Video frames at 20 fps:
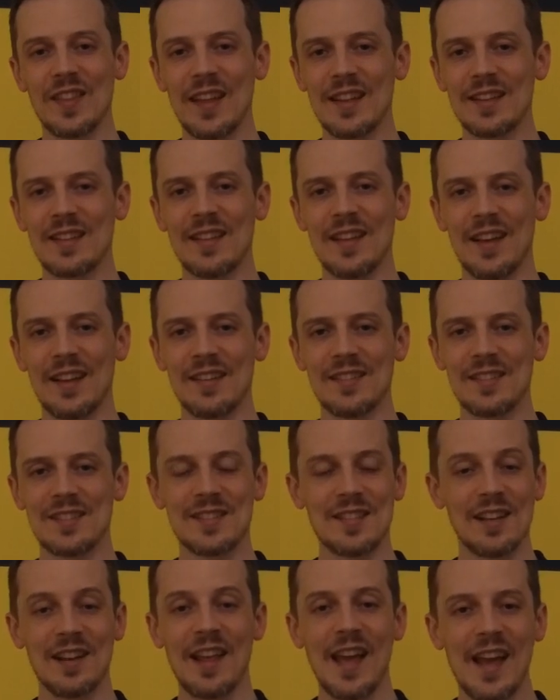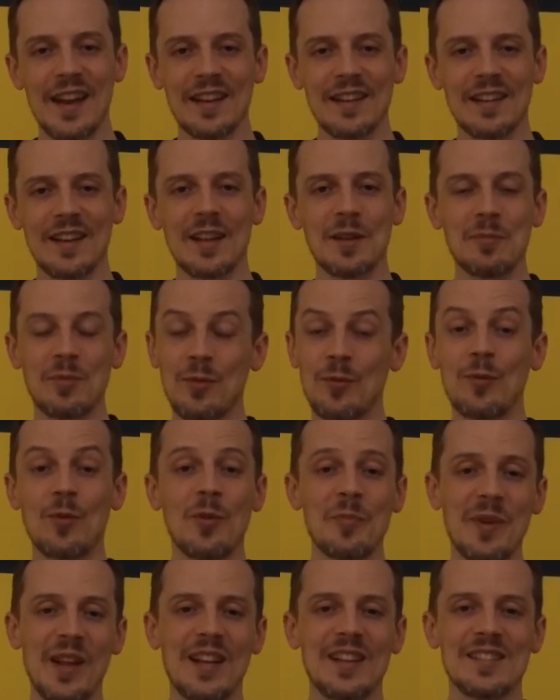that still hadn't like
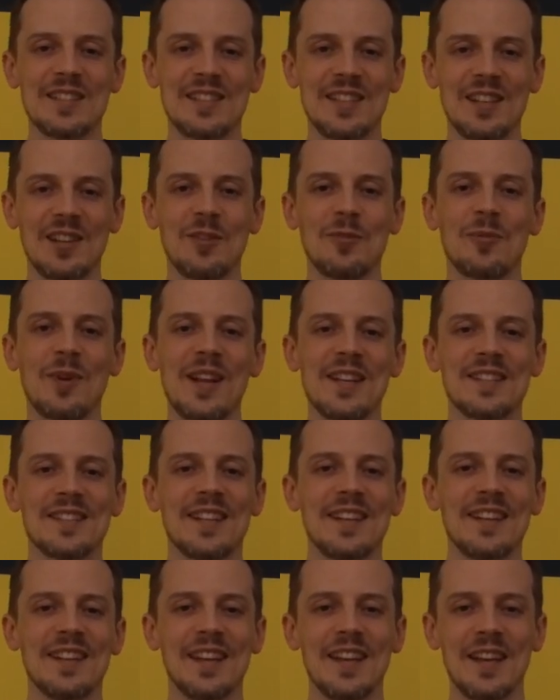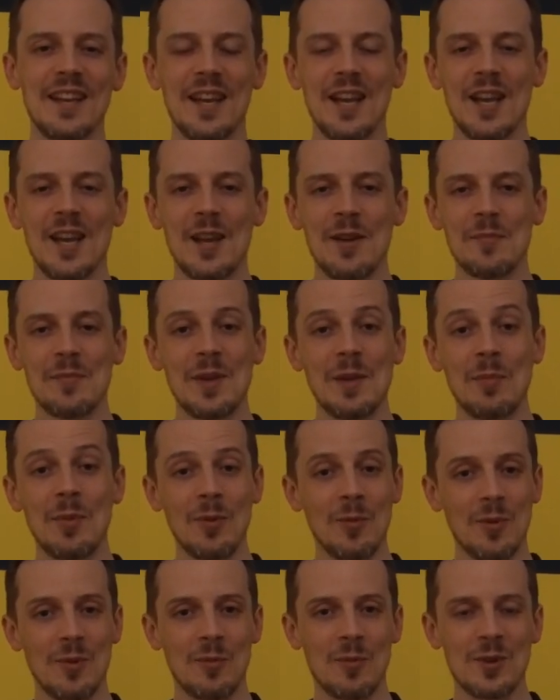performed at a single race, and
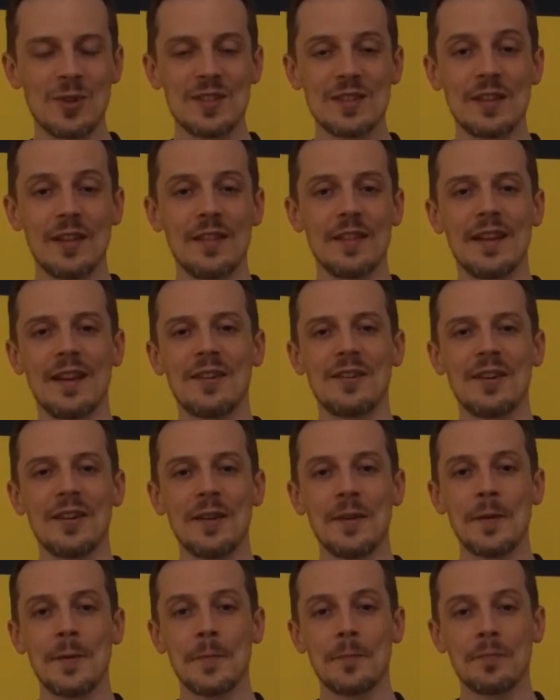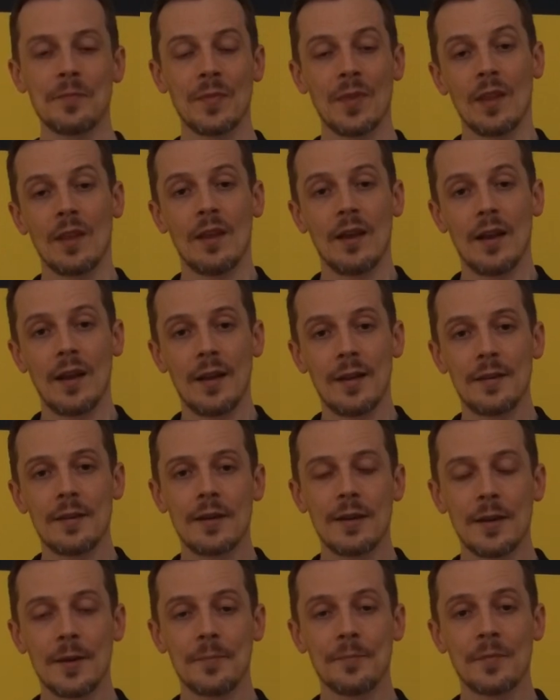people were still there. And
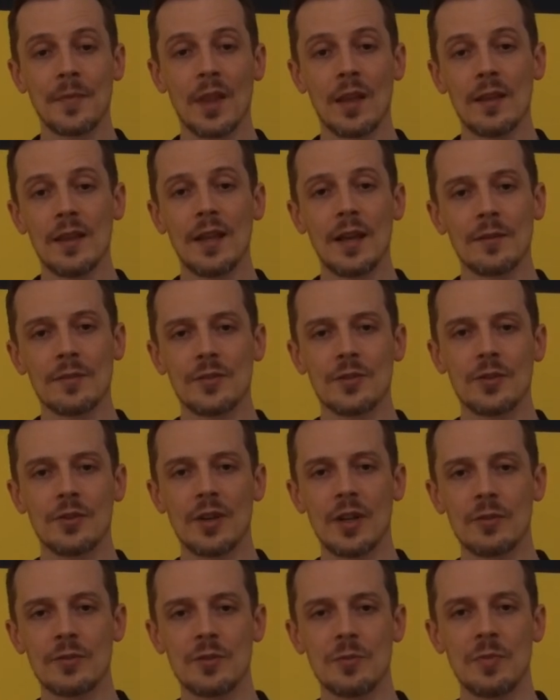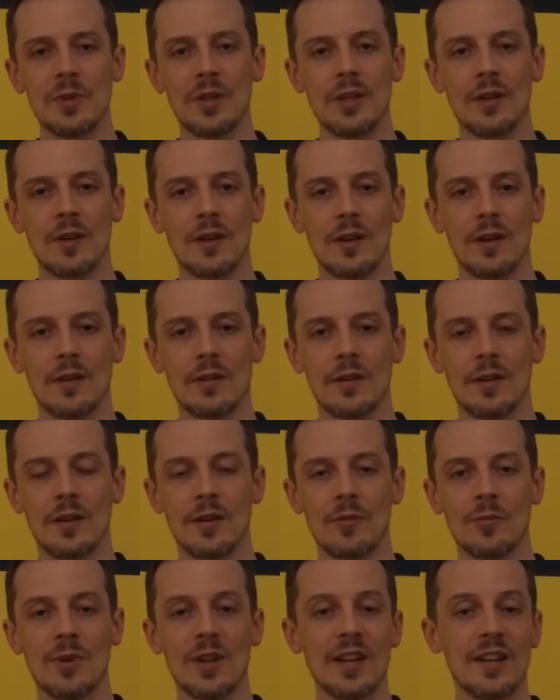yeah, it turned out to be a
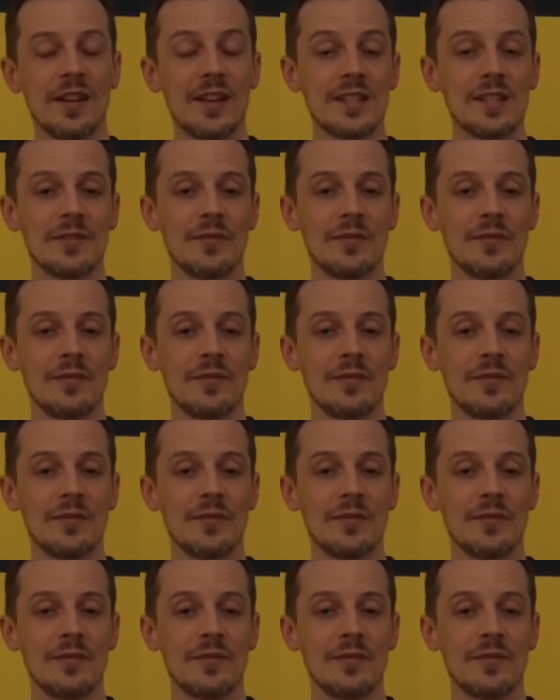really nice